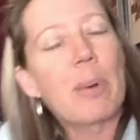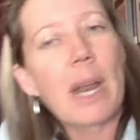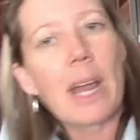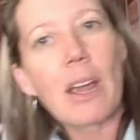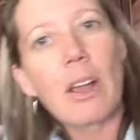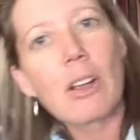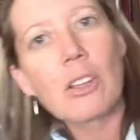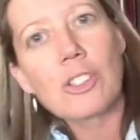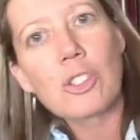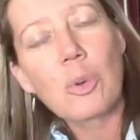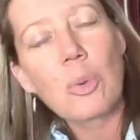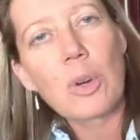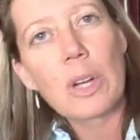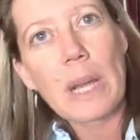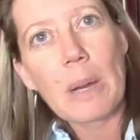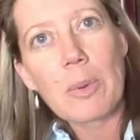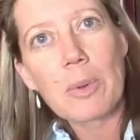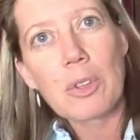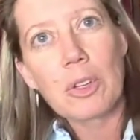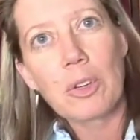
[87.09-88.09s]
But I also
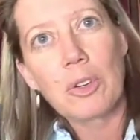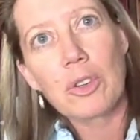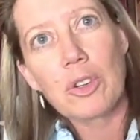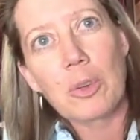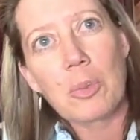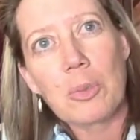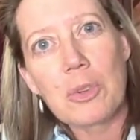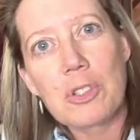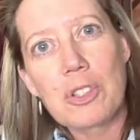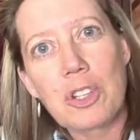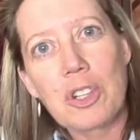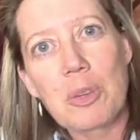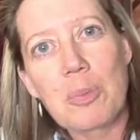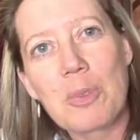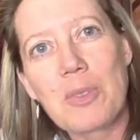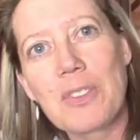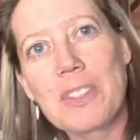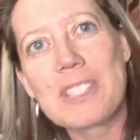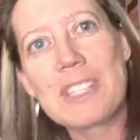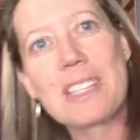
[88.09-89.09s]
work out with a group. There's a group
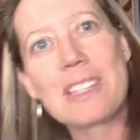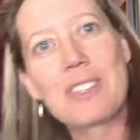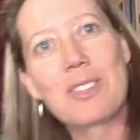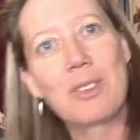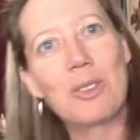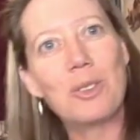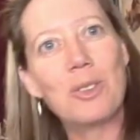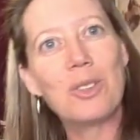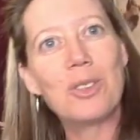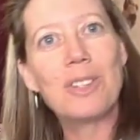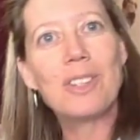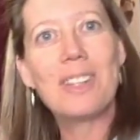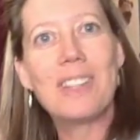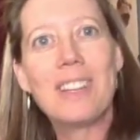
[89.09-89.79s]
of us at school.